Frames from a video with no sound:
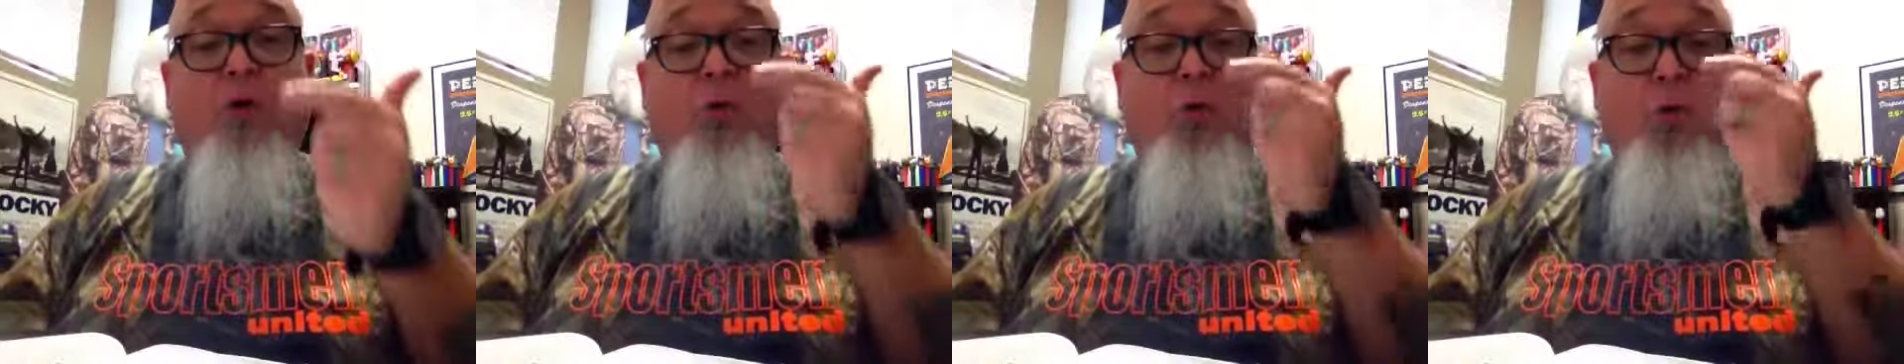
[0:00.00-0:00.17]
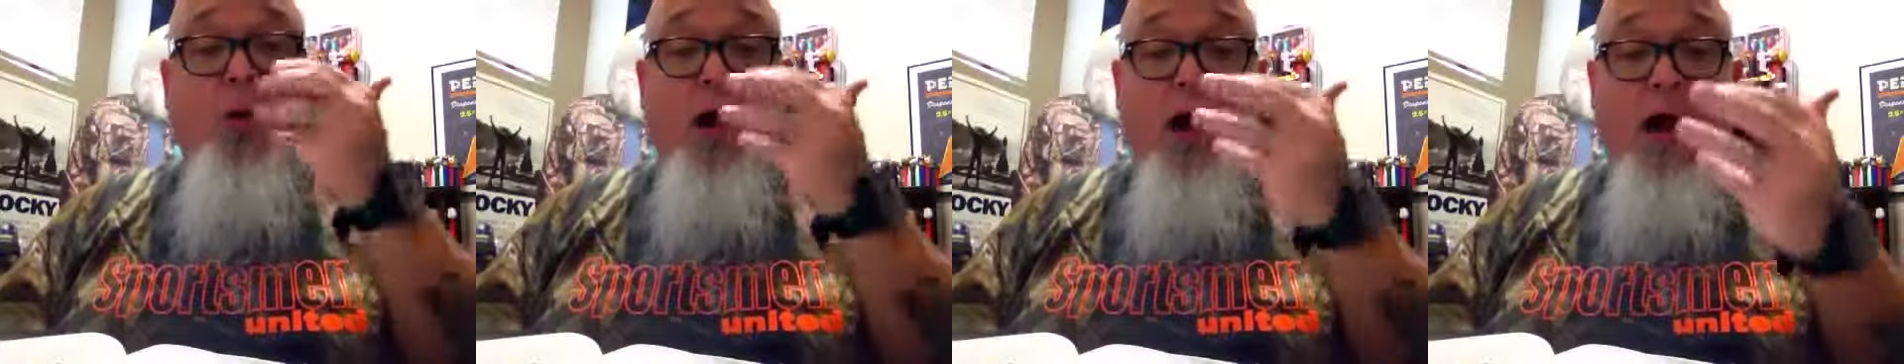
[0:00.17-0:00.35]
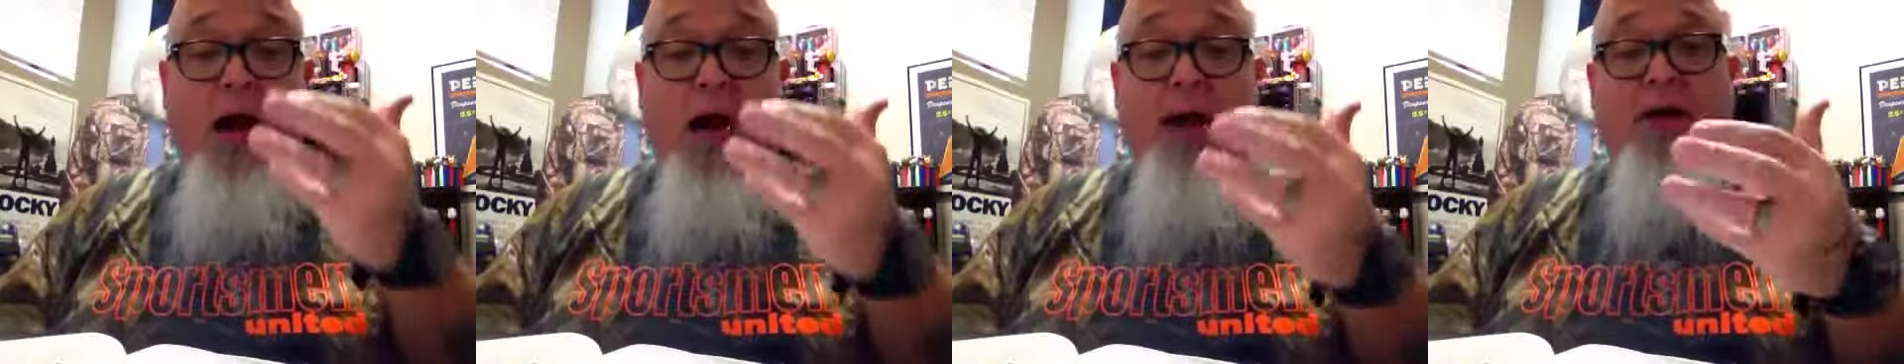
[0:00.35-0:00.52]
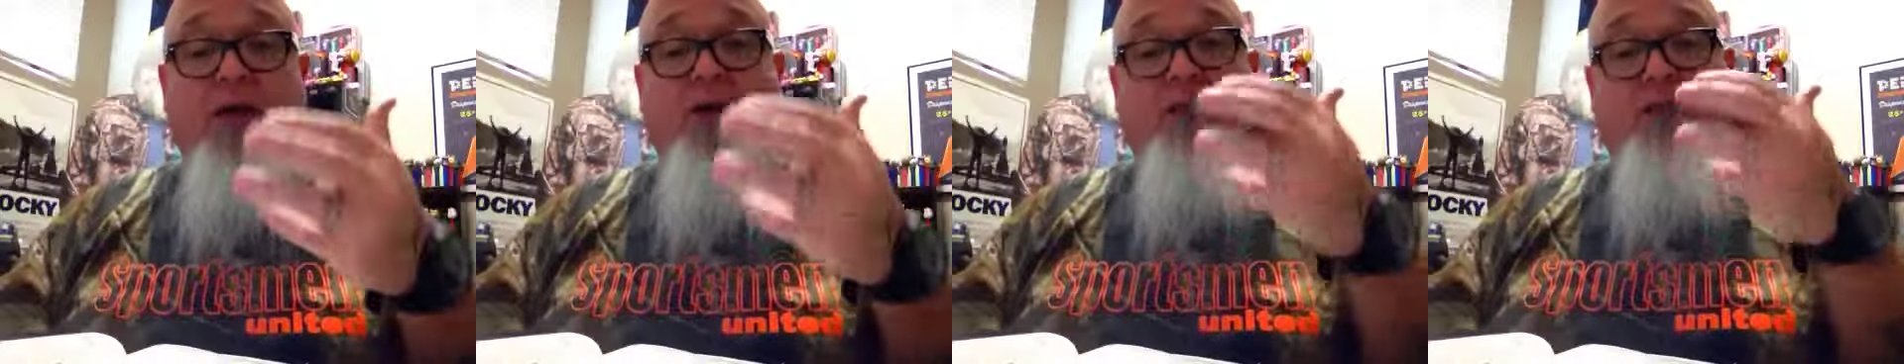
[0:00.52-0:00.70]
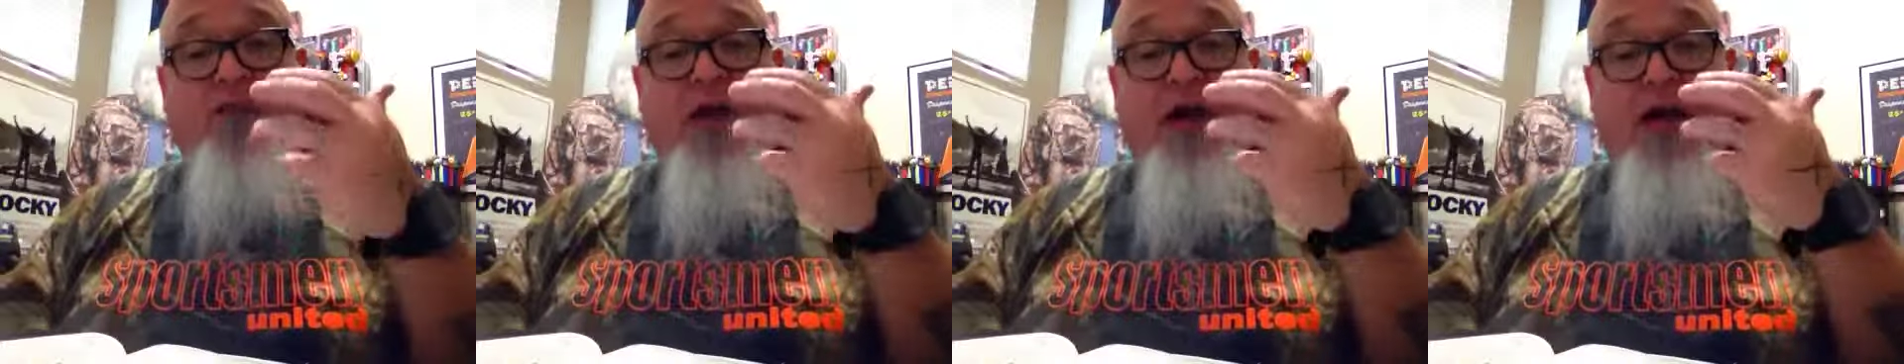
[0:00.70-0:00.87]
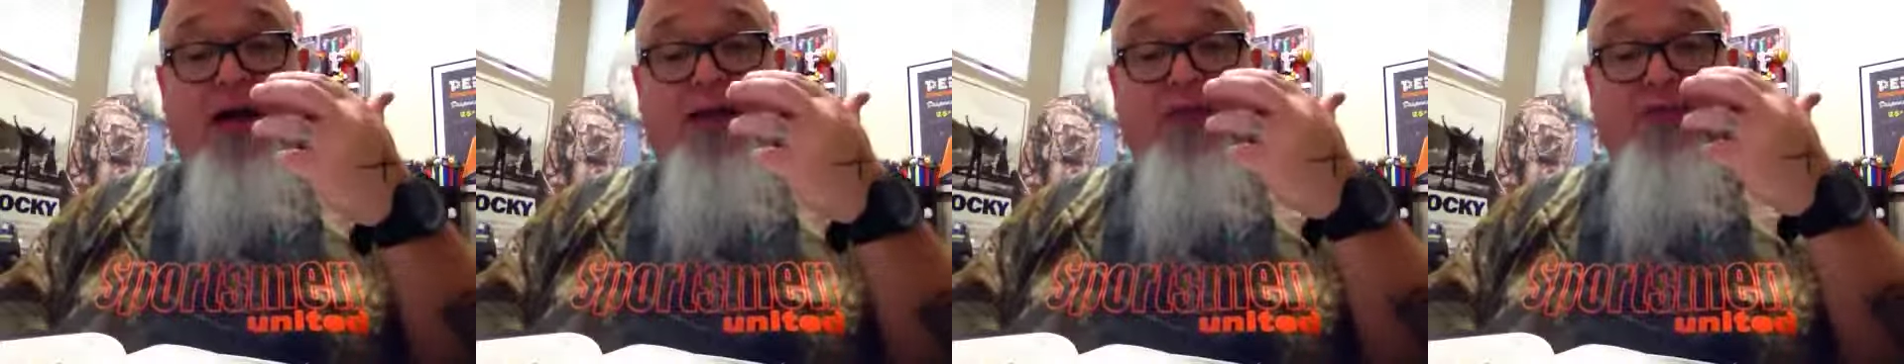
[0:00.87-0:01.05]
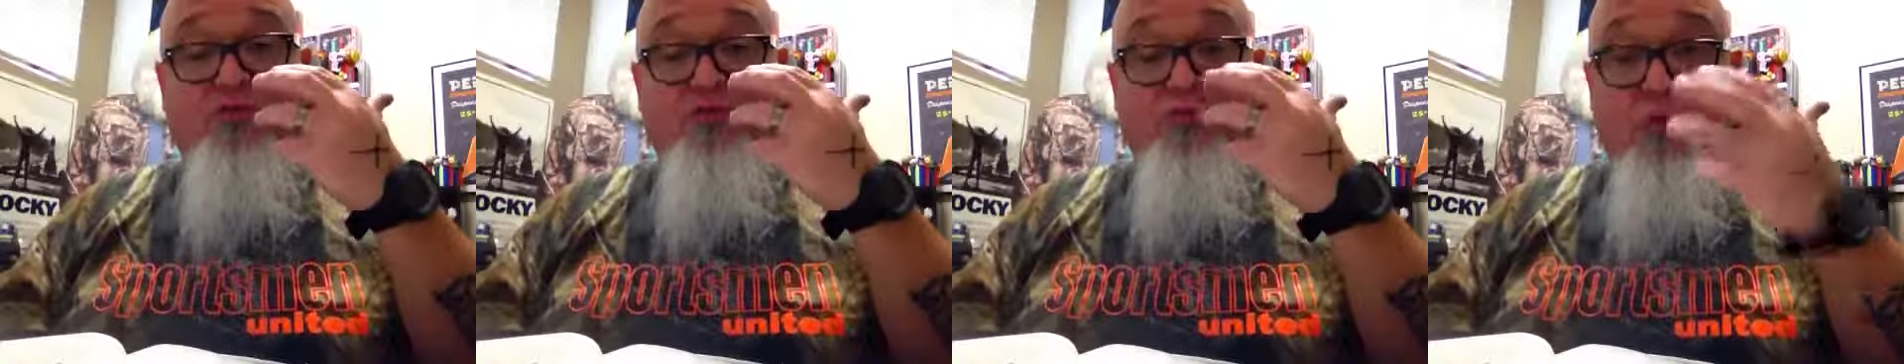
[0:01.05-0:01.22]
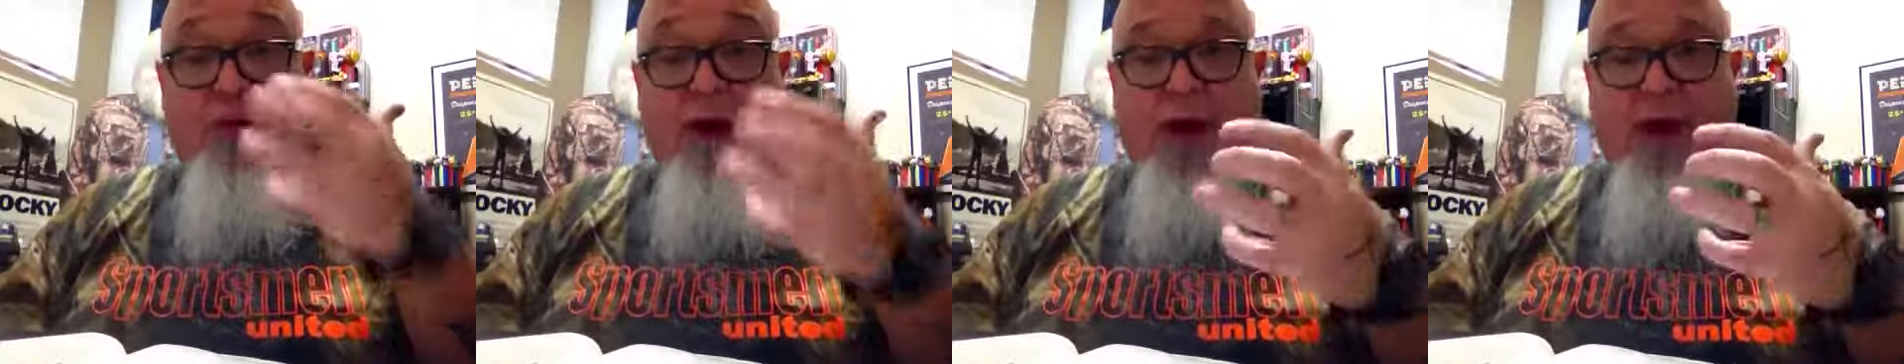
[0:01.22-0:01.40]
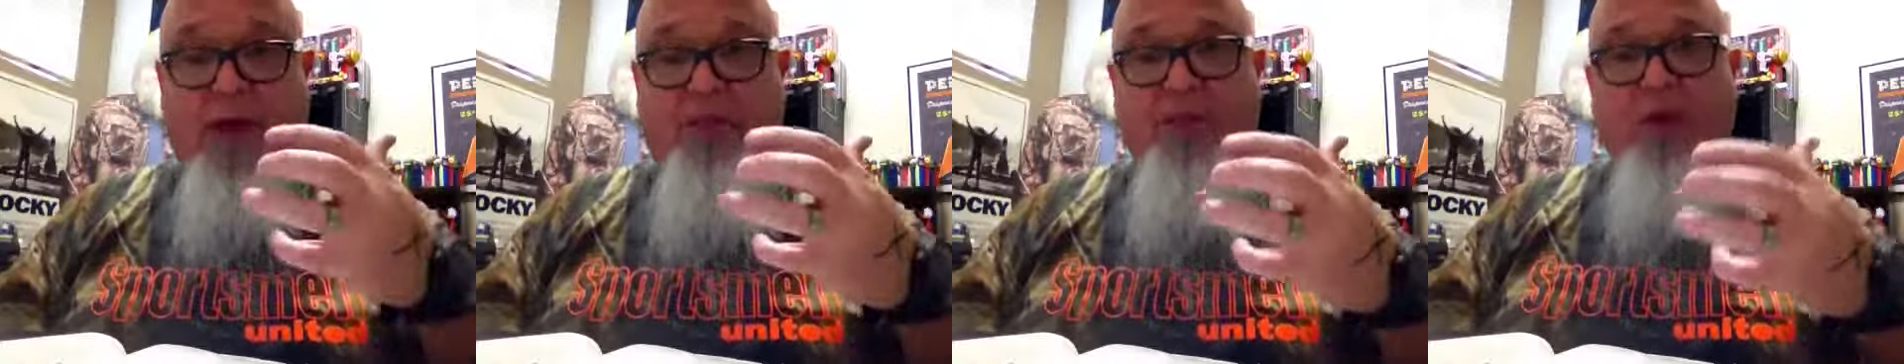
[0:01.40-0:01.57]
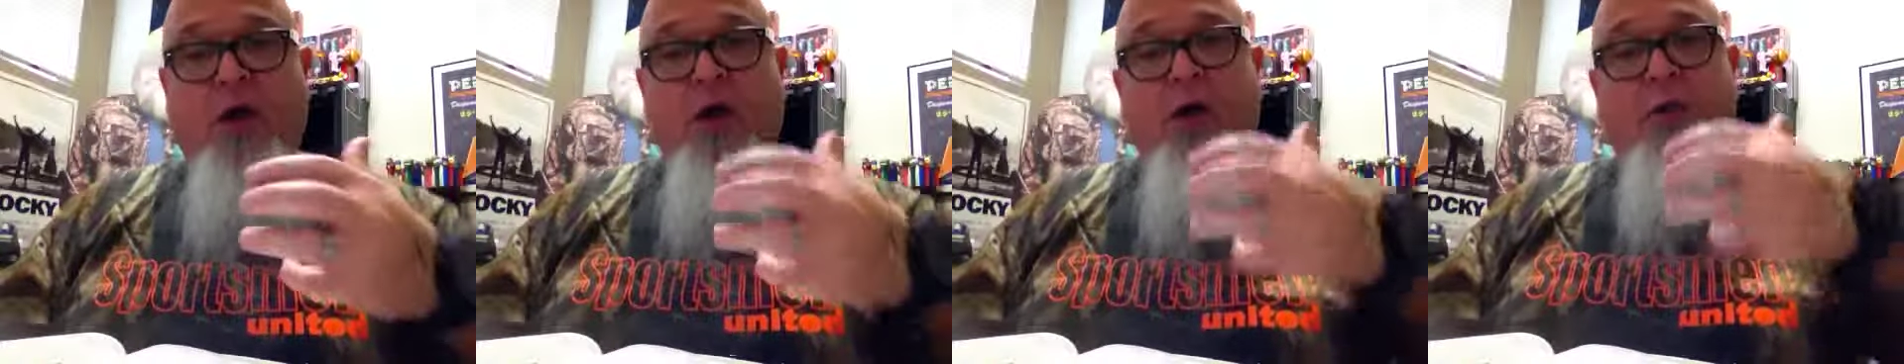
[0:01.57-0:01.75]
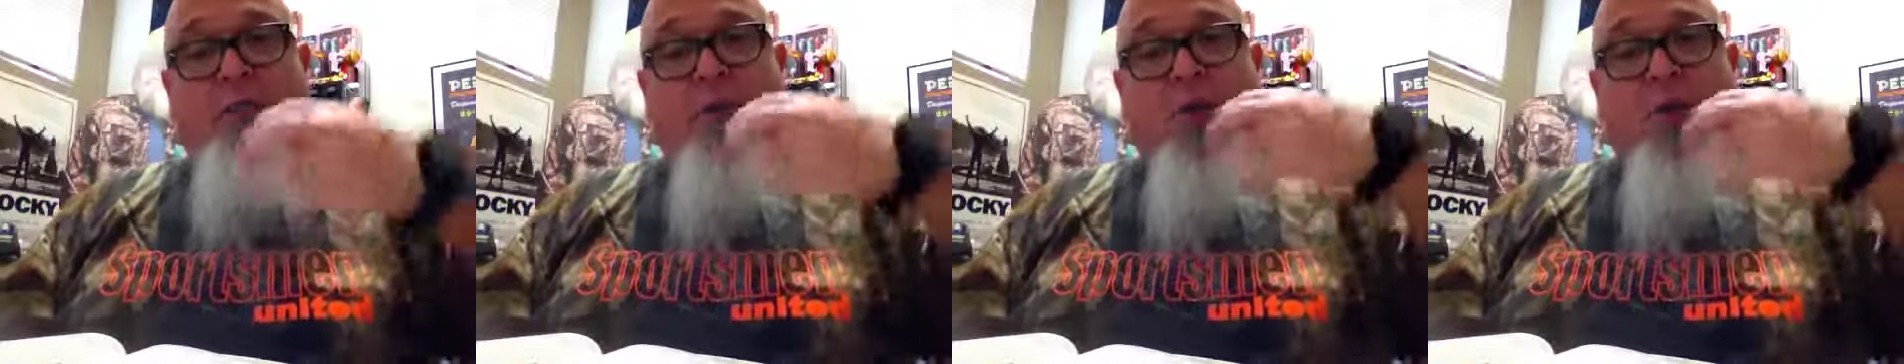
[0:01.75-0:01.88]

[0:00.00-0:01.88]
wine of God's wrath,